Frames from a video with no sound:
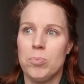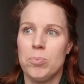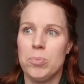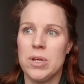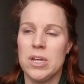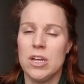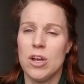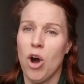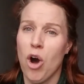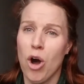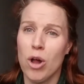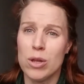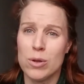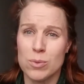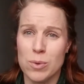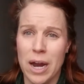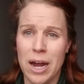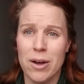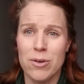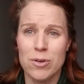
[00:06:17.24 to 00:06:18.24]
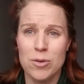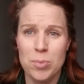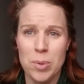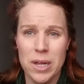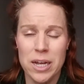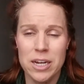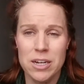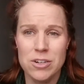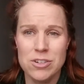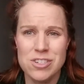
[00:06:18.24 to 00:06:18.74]
be all around
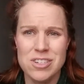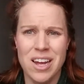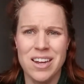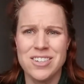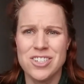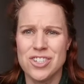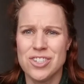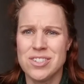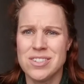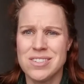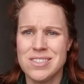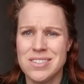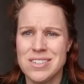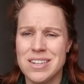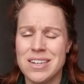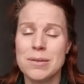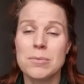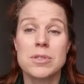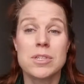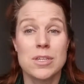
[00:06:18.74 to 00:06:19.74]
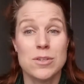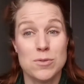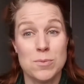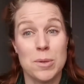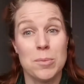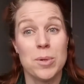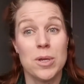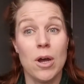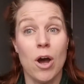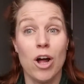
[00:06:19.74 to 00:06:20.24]
players,
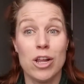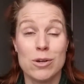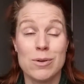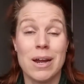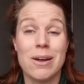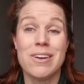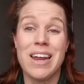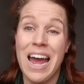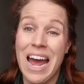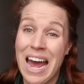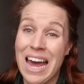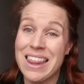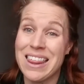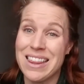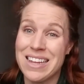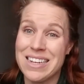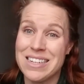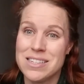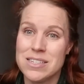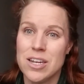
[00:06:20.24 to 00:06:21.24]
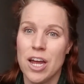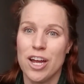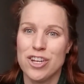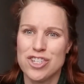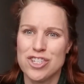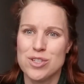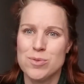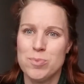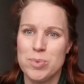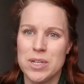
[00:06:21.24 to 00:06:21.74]
be all around athletes, not
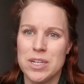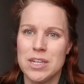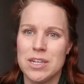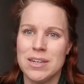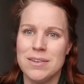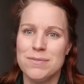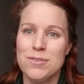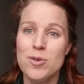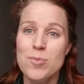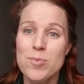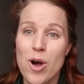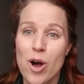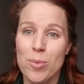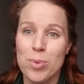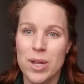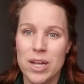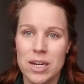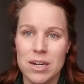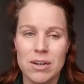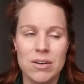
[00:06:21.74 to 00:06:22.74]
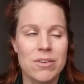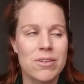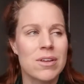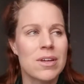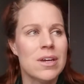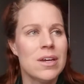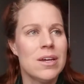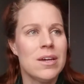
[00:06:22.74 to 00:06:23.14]
just be football players,